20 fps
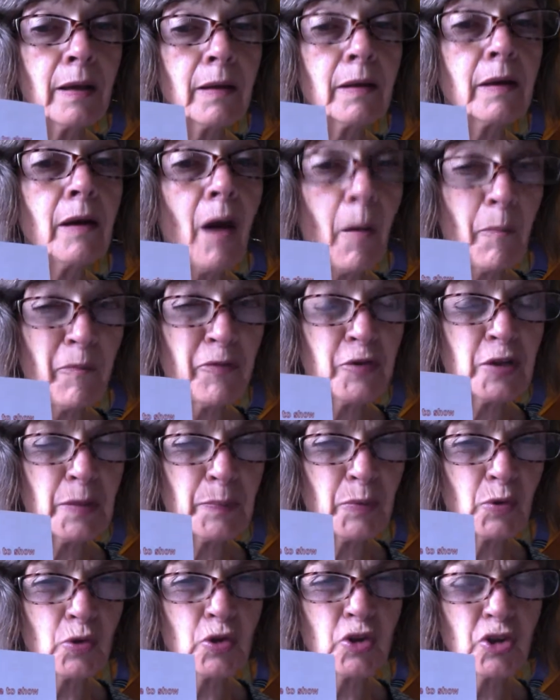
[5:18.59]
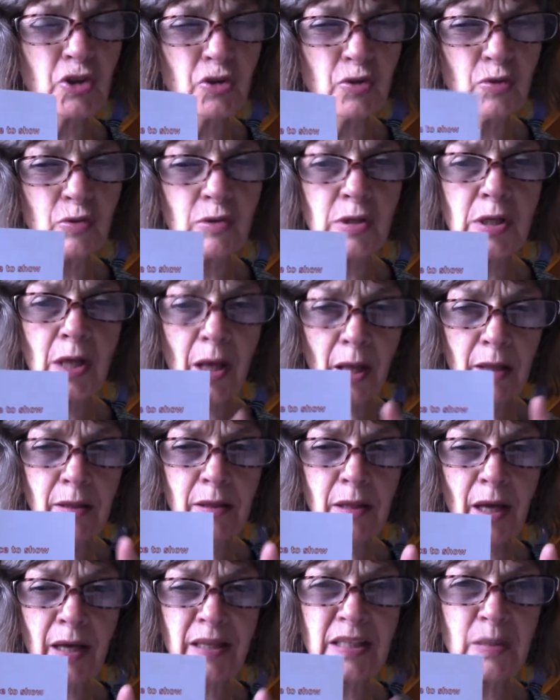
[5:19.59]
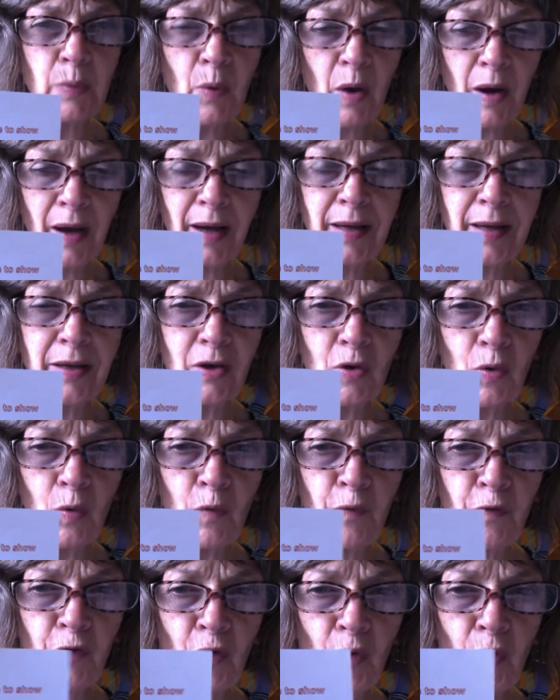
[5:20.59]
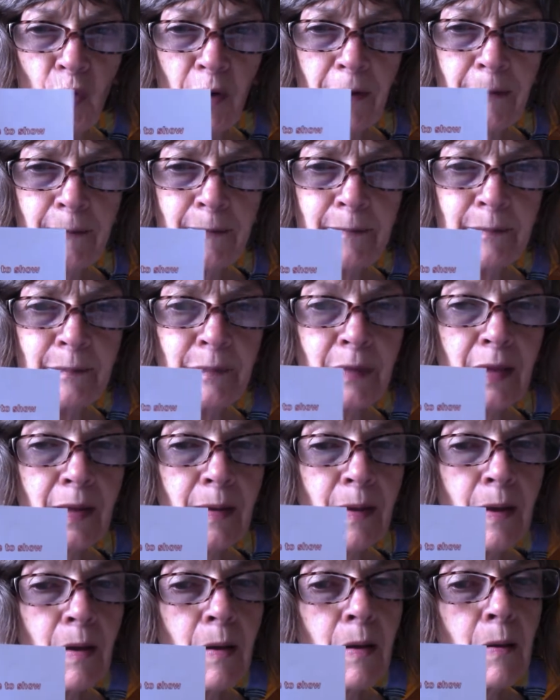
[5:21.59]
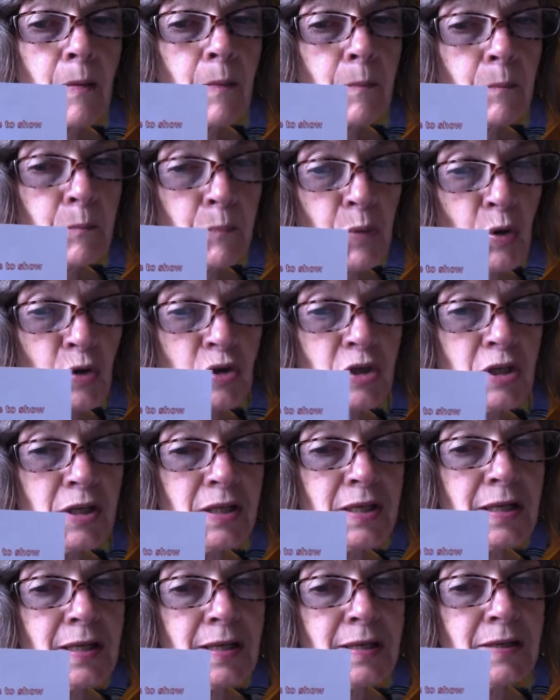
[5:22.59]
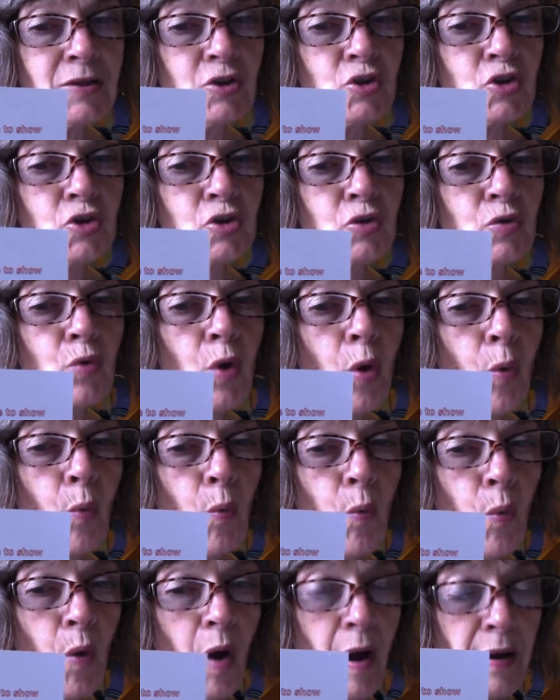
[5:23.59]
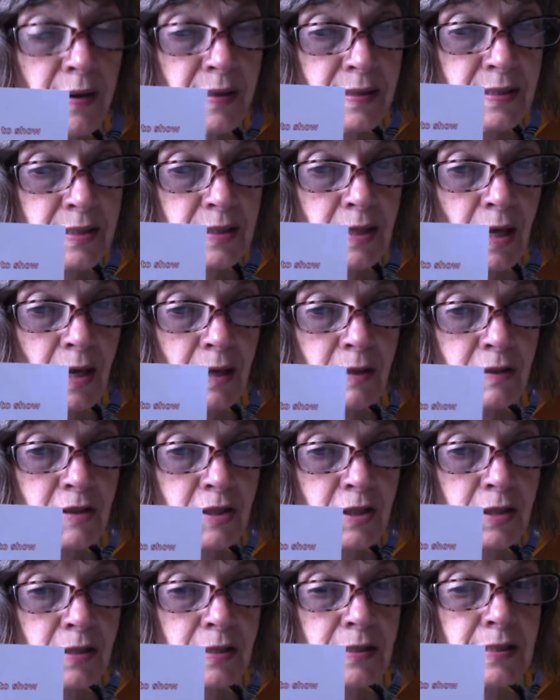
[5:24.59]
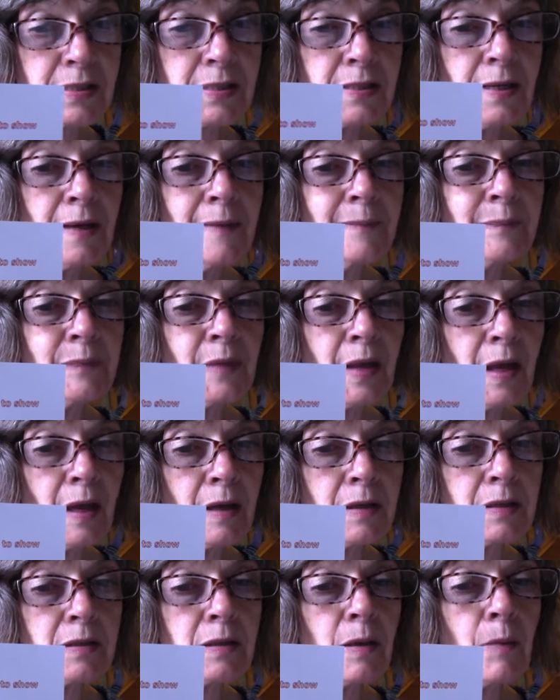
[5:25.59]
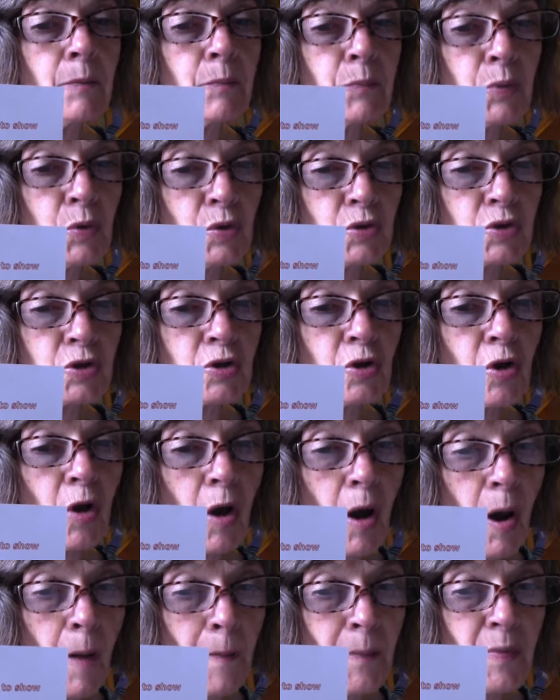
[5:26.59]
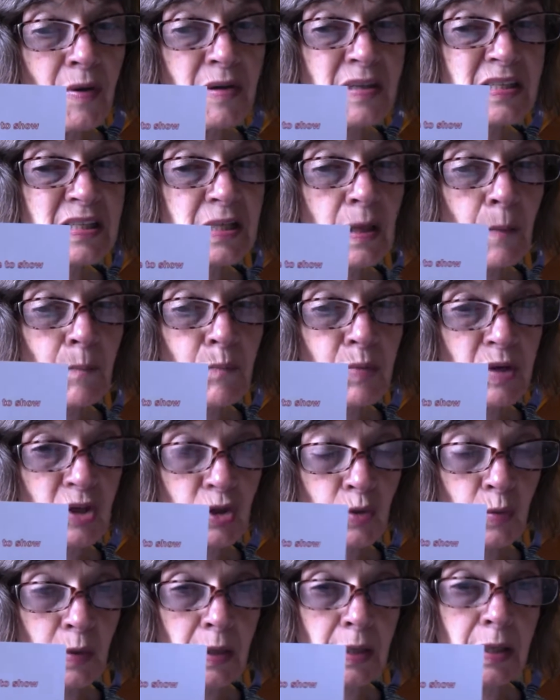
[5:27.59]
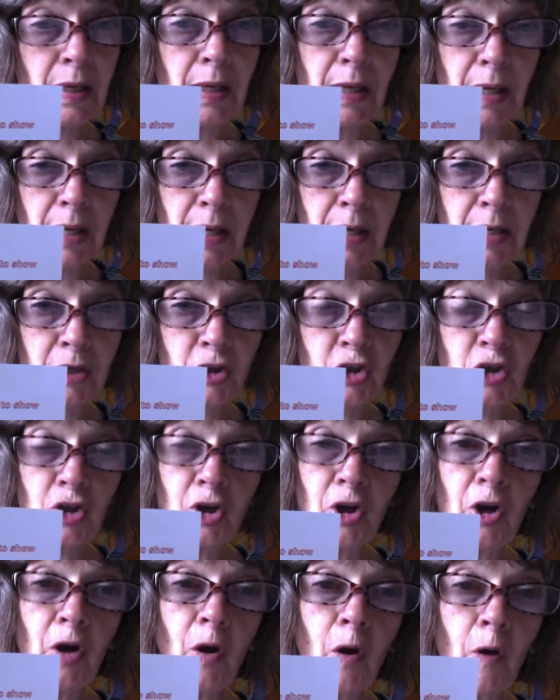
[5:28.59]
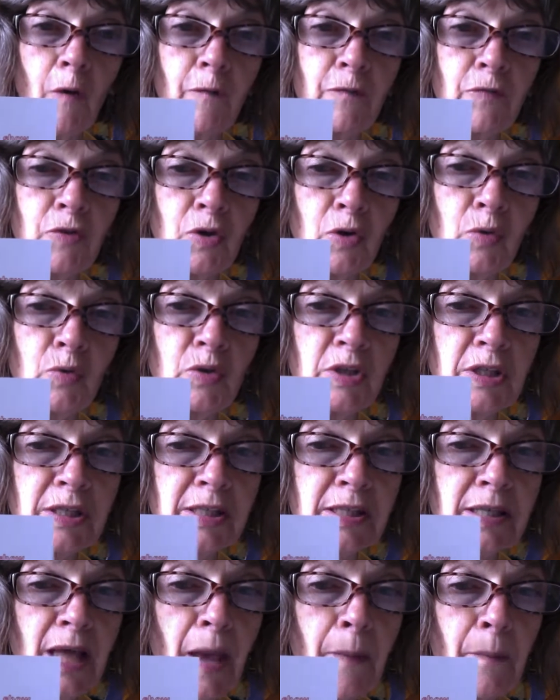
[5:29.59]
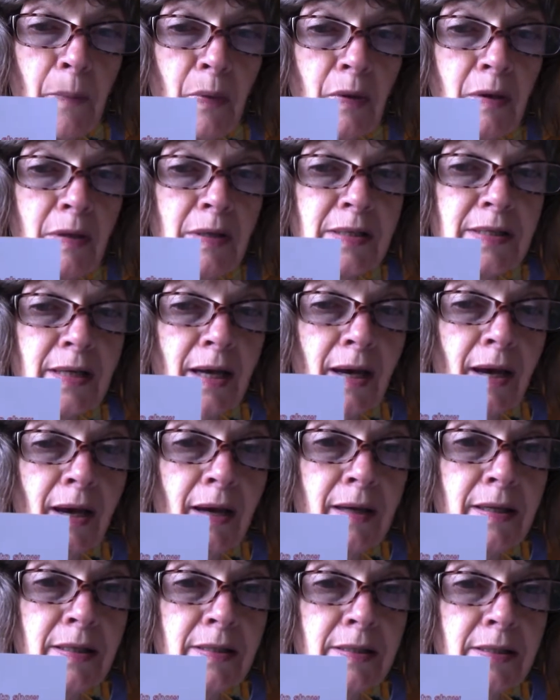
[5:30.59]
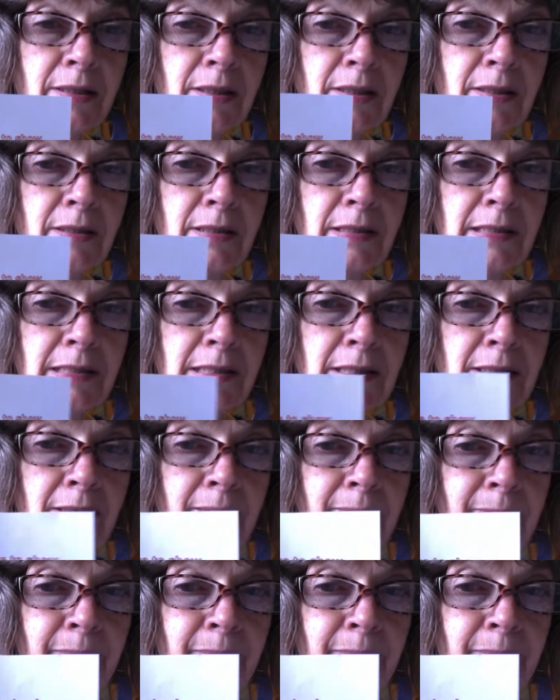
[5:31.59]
Comfortable shoes, that's what I go for. Put it into one sentence and put commas between each of those separate ideas.